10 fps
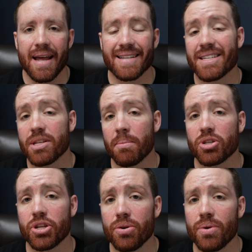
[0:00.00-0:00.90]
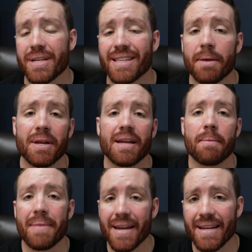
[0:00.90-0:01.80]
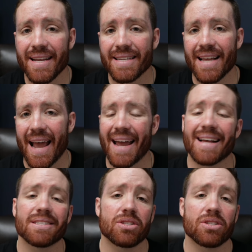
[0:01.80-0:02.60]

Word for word: And it says number two is limited amenities and